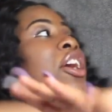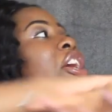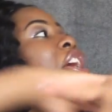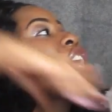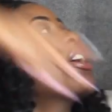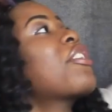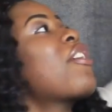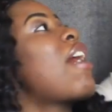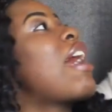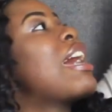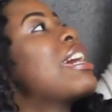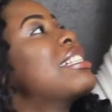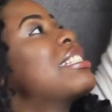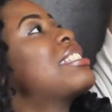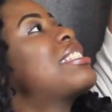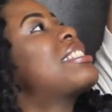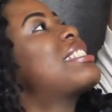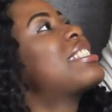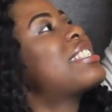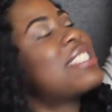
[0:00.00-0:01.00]

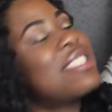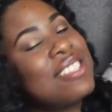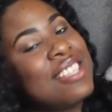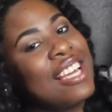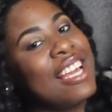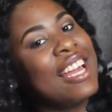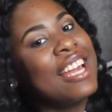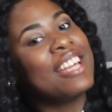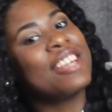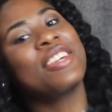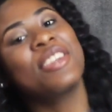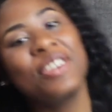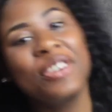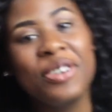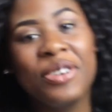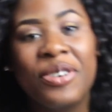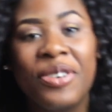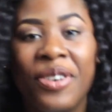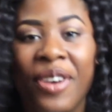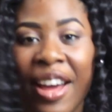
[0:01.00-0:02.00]
Congrats!
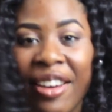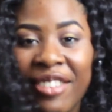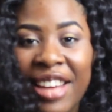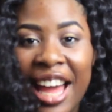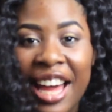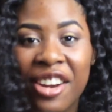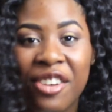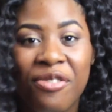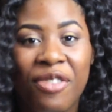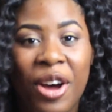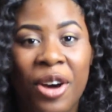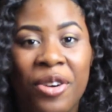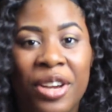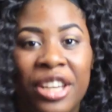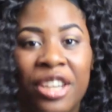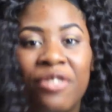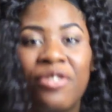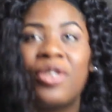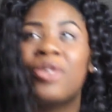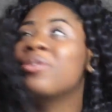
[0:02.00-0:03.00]
You have got a phone
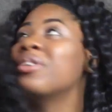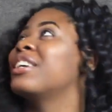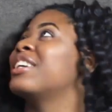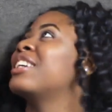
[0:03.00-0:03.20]
interview.